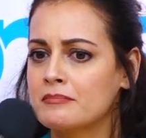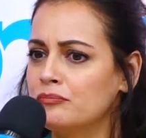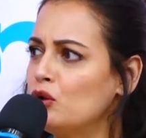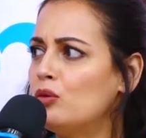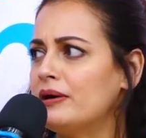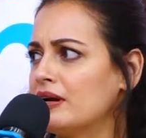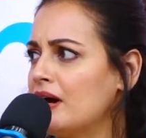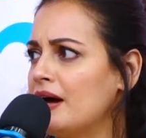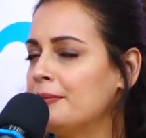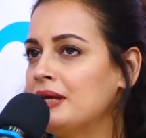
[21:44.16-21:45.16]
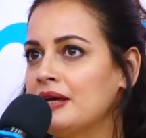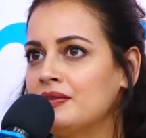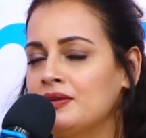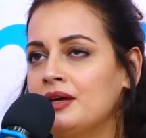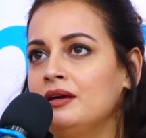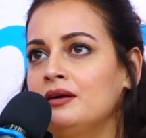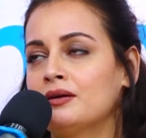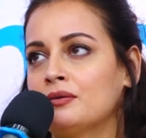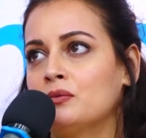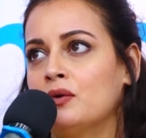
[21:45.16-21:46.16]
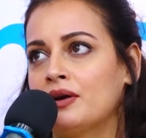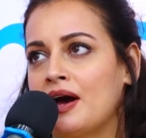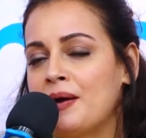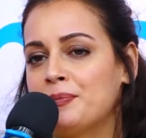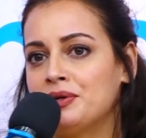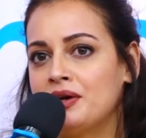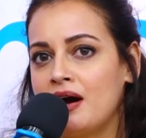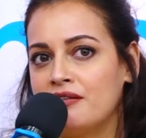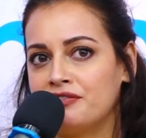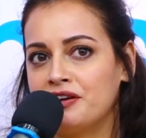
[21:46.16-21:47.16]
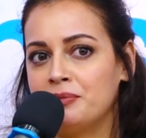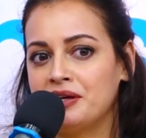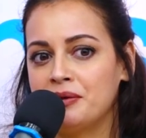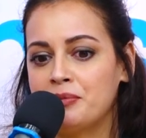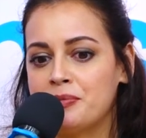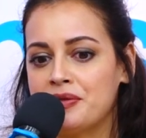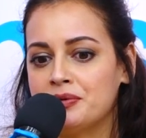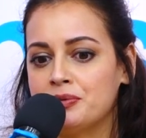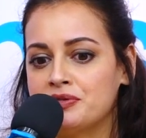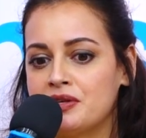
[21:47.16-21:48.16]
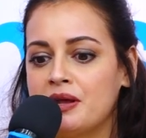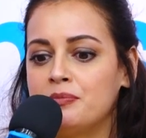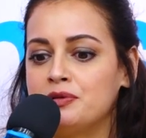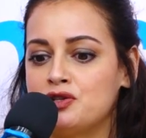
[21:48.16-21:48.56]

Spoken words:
No, Barkha. I mean, I think what happened after I became a mother was that I